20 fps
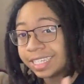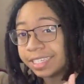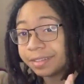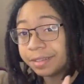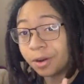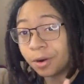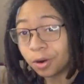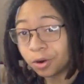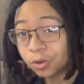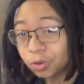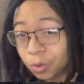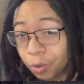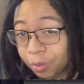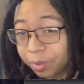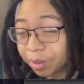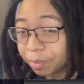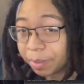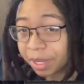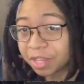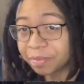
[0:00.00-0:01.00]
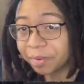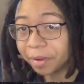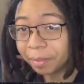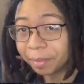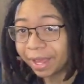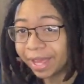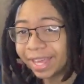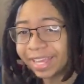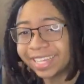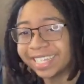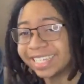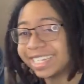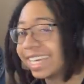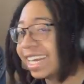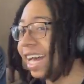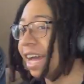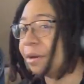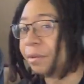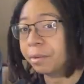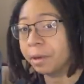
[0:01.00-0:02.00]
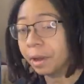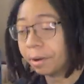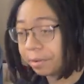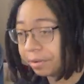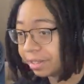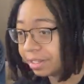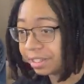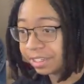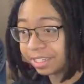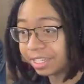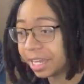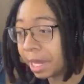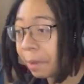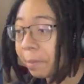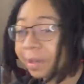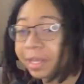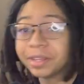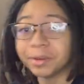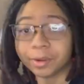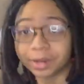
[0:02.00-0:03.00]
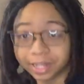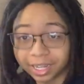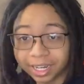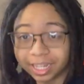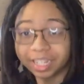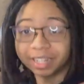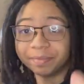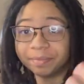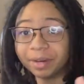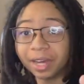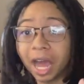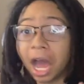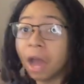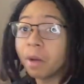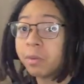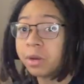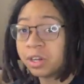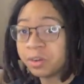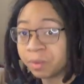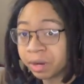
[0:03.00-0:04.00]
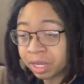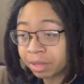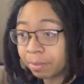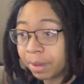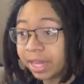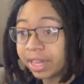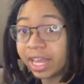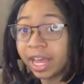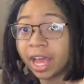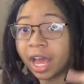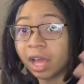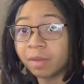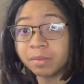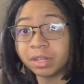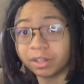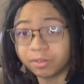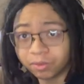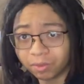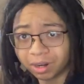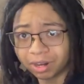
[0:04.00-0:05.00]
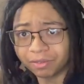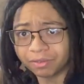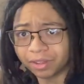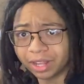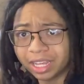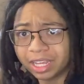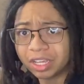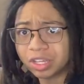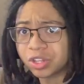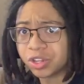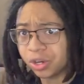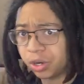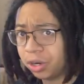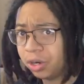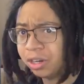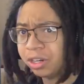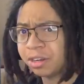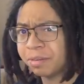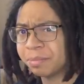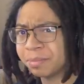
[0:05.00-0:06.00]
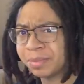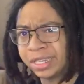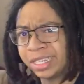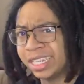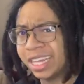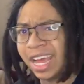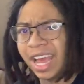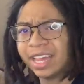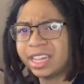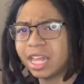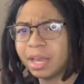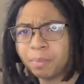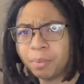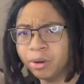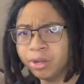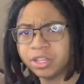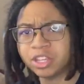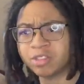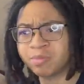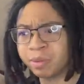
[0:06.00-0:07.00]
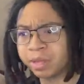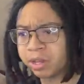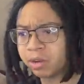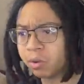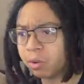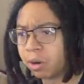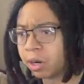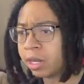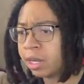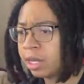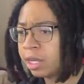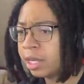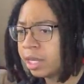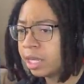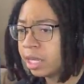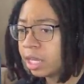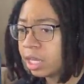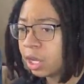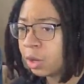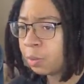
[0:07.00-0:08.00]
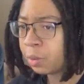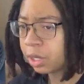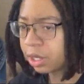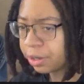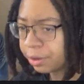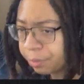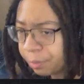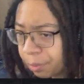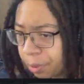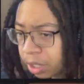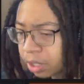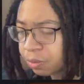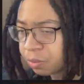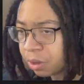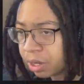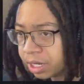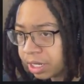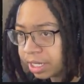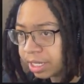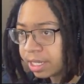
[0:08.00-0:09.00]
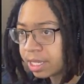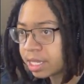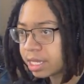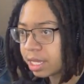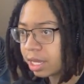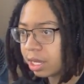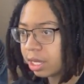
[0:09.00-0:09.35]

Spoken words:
hardcore with the baseball bat, I don't know. Yeah, I mean, you could, but I wouldn't recommend that. I mean, if you want to flank, sure, but at that point, just play core. What you're going to want to run is,